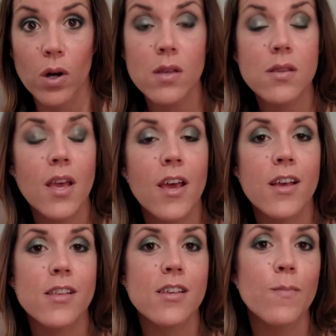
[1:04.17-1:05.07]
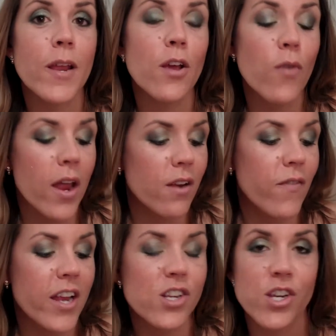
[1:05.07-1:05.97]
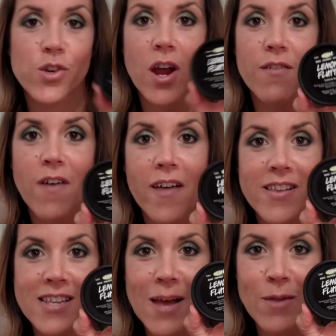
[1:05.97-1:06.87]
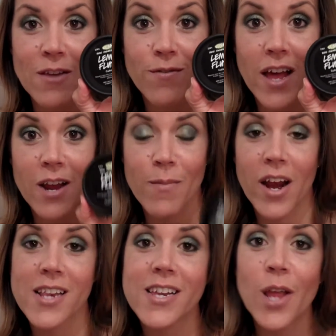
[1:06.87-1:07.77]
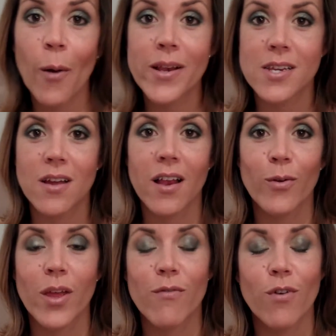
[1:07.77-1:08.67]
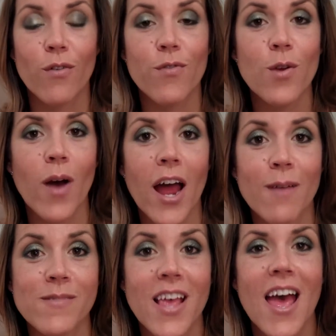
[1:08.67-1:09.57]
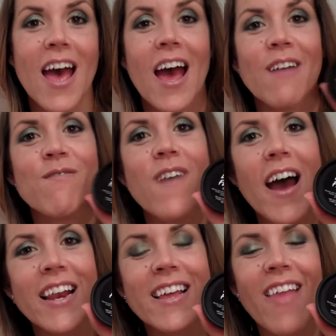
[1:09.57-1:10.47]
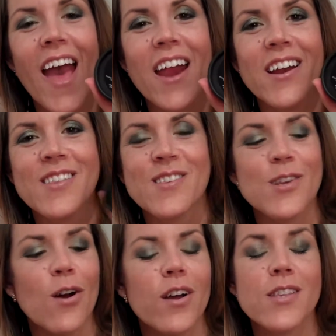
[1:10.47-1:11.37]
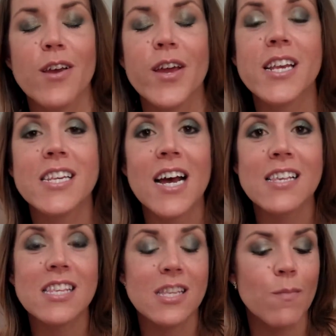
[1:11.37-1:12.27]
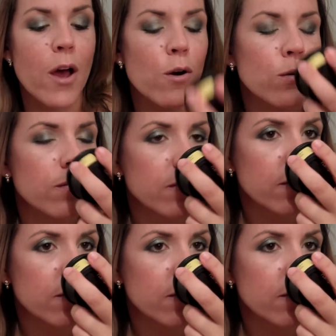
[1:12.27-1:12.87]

was. So it's been a great adventure trying to find this Lemony Flutter, but I did go in tonight looking for a few items and finally they had it in stock. So it does smell,